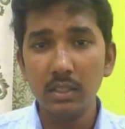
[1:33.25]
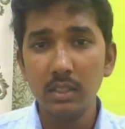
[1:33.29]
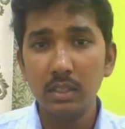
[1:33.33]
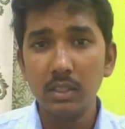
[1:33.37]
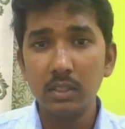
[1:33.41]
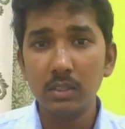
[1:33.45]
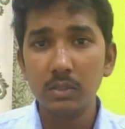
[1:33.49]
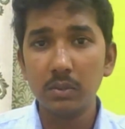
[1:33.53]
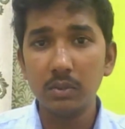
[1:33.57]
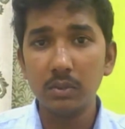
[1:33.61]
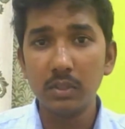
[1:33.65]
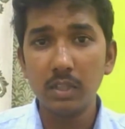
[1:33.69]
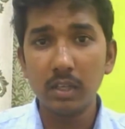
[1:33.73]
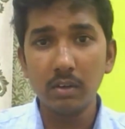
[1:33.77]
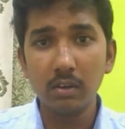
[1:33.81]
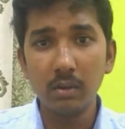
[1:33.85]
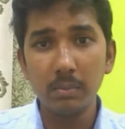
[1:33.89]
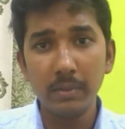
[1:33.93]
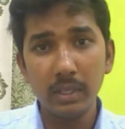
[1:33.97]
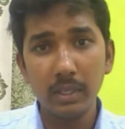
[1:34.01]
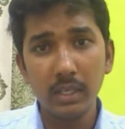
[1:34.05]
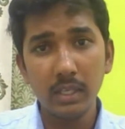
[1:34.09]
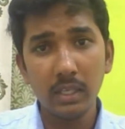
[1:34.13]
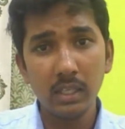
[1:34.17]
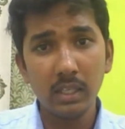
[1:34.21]
So there will
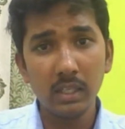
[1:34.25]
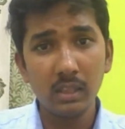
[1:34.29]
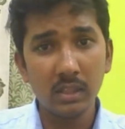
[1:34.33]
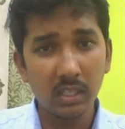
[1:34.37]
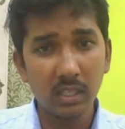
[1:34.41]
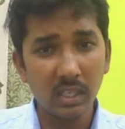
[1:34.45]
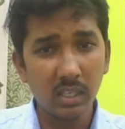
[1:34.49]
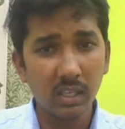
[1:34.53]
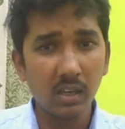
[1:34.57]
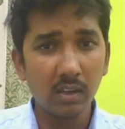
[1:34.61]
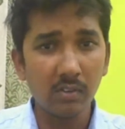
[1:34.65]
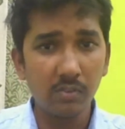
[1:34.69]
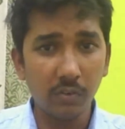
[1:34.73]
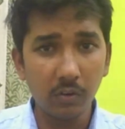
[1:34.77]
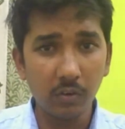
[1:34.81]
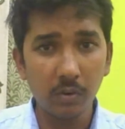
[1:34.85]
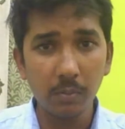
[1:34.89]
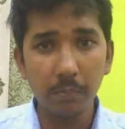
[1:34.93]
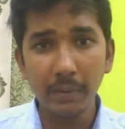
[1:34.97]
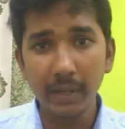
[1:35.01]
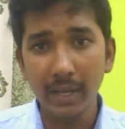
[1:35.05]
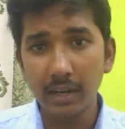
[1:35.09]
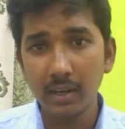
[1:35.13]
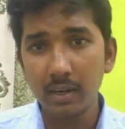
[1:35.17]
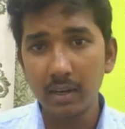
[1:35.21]
be 3 or 4
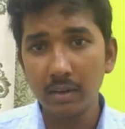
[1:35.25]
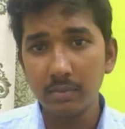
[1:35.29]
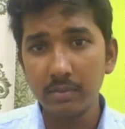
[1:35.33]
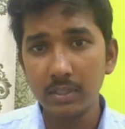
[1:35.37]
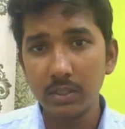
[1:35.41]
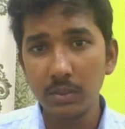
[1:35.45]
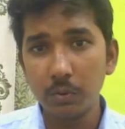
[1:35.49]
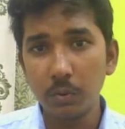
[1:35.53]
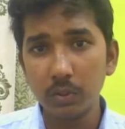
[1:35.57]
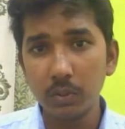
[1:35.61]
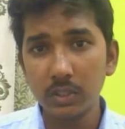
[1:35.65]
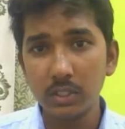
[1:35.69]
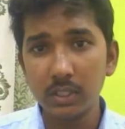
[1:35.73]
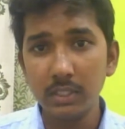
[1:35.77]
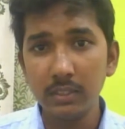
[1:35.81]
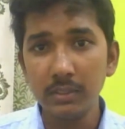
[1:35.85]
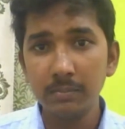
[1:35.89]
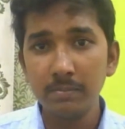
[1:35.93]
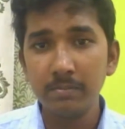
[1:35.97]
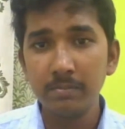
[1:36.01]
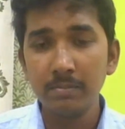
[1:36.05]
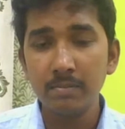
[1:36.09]
paragraphs in question